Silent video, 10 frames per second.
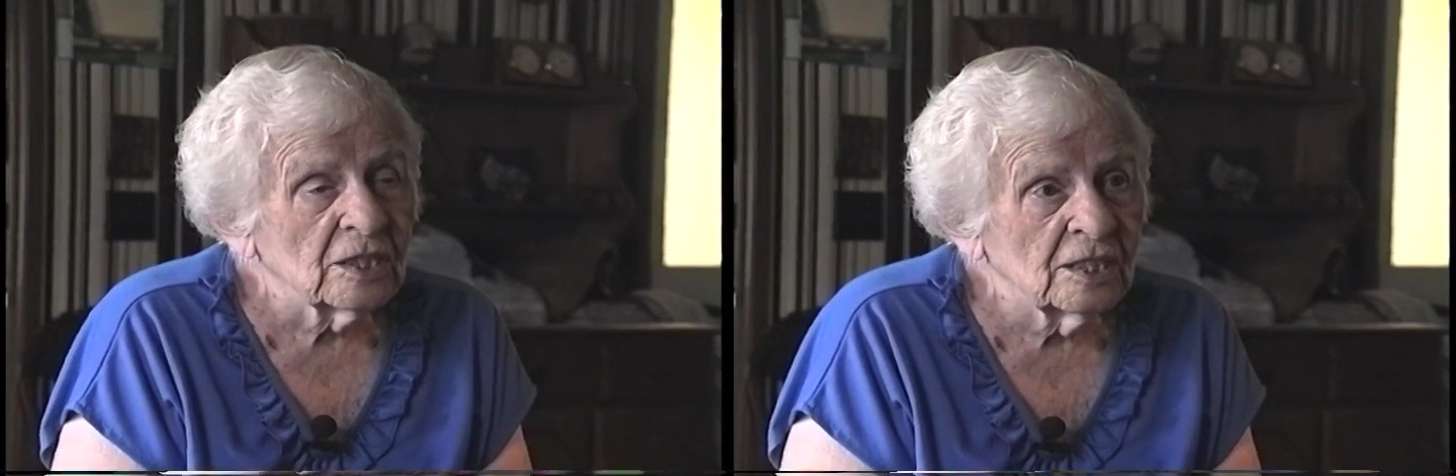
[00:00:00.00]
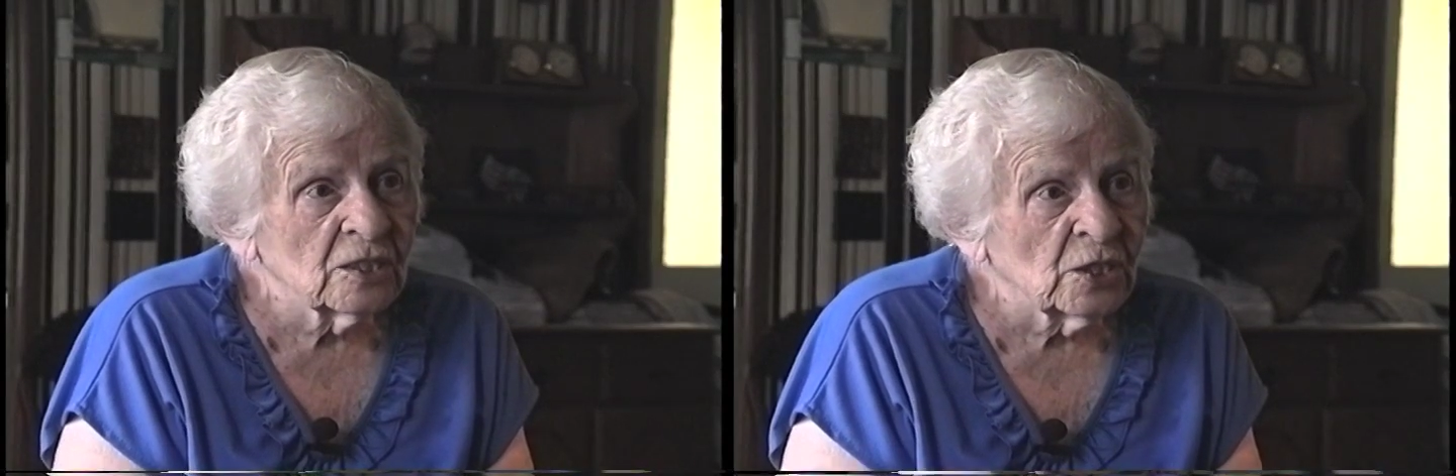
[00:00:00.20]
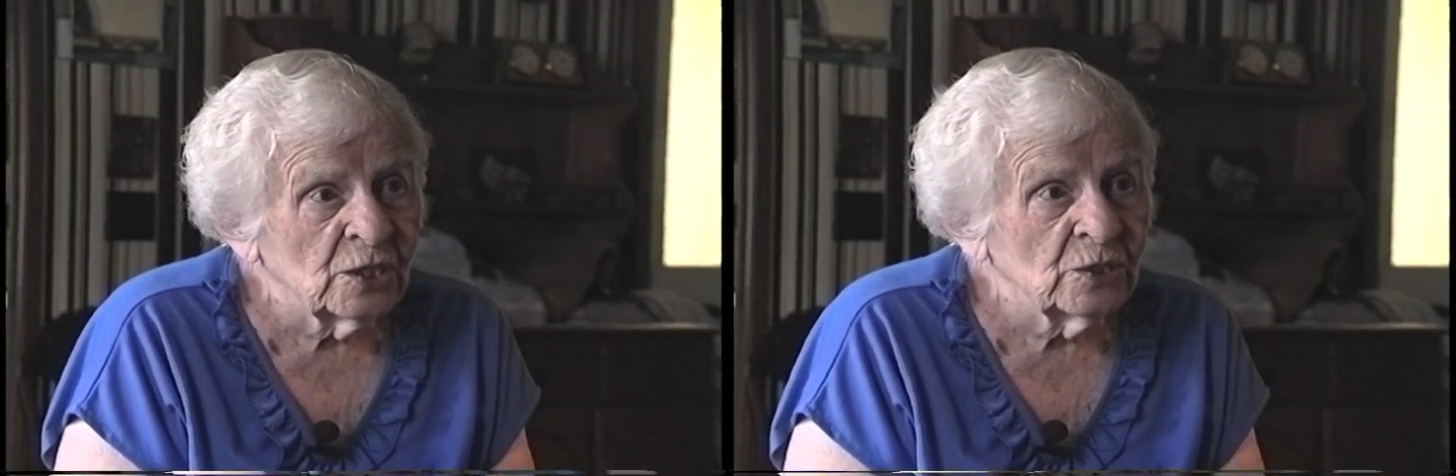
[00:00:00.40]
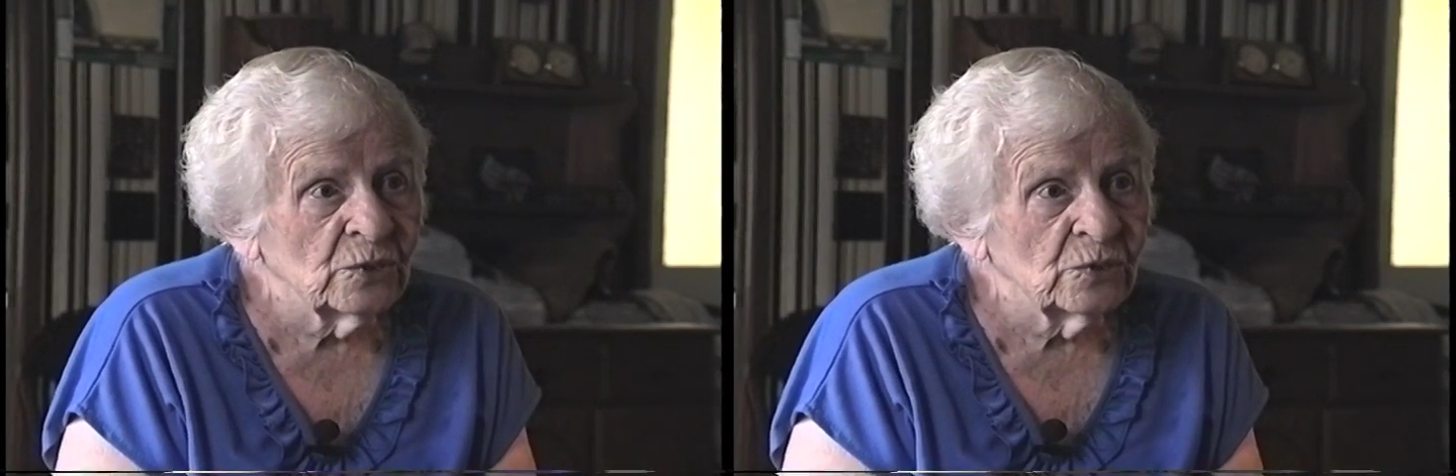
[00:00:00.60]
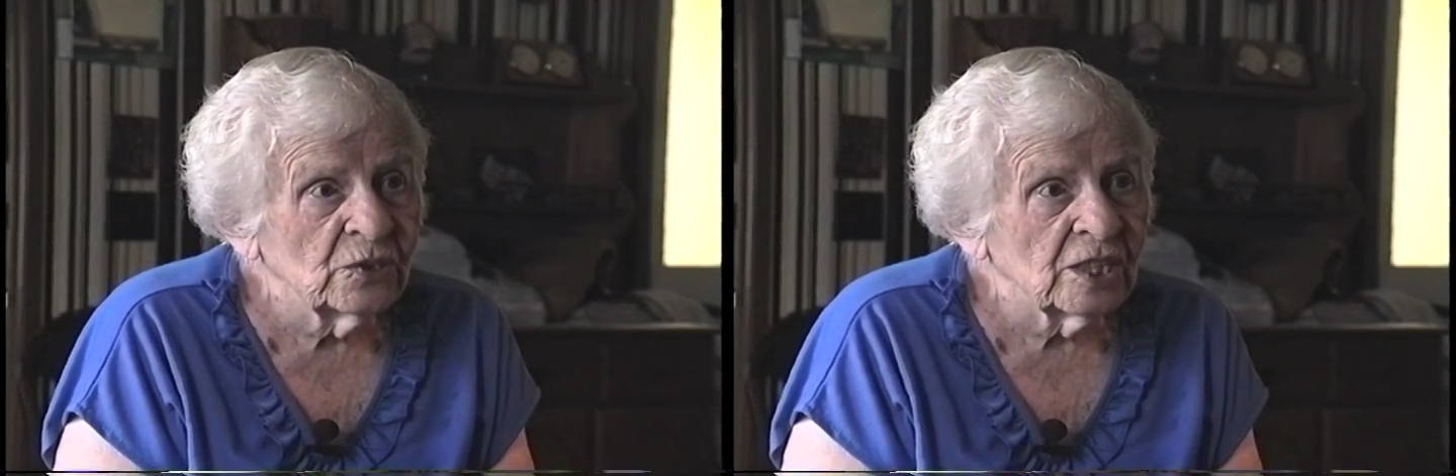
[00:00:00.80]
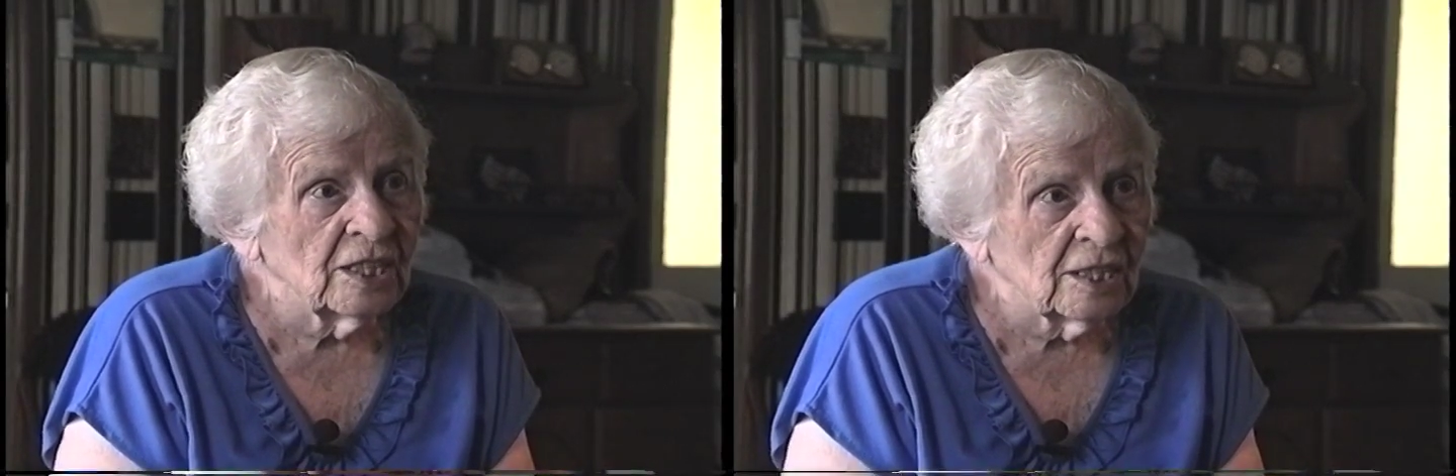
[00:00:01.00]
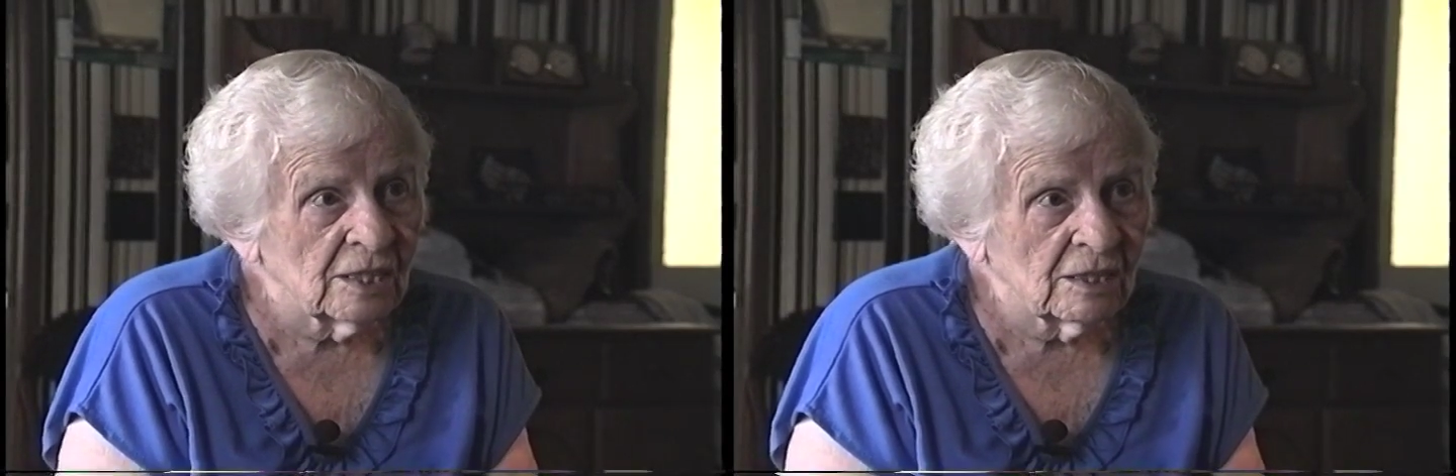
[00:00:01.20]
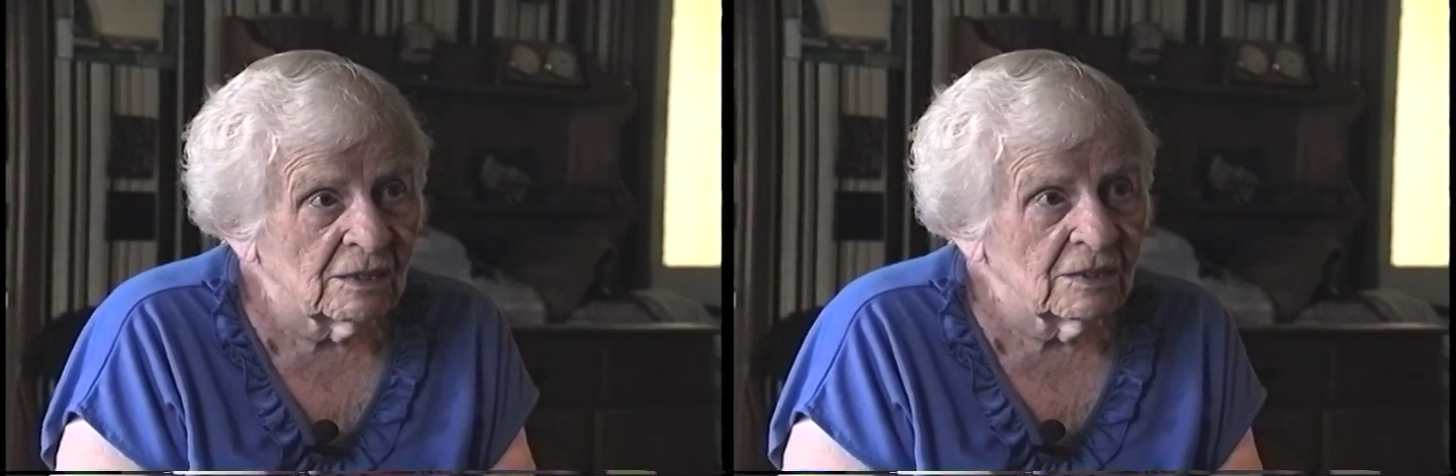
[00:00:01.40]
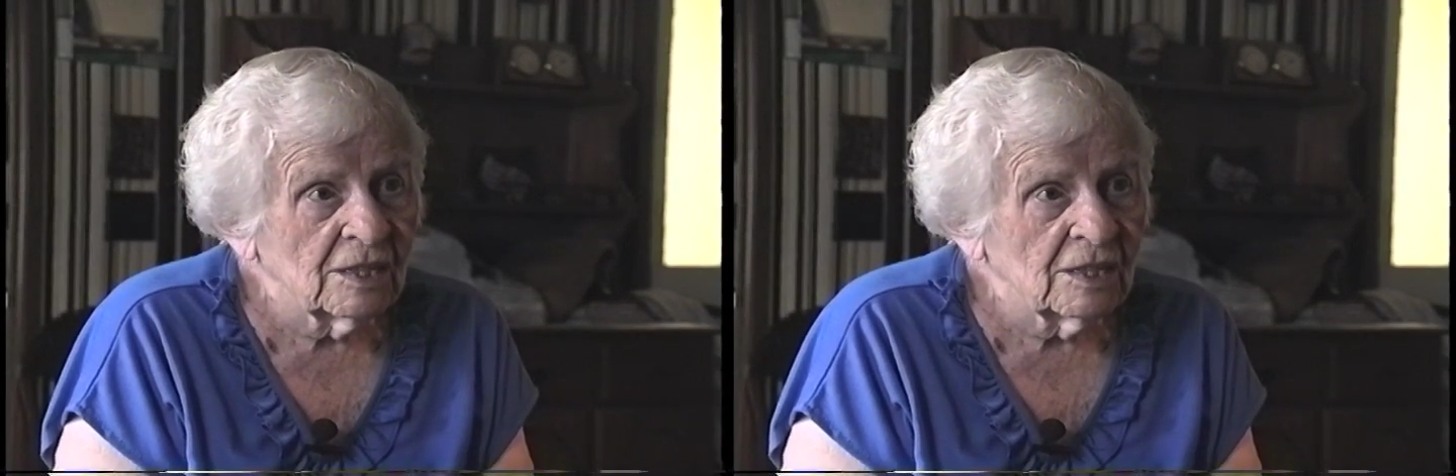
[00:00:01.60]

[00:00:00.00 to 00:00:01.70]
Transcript: include in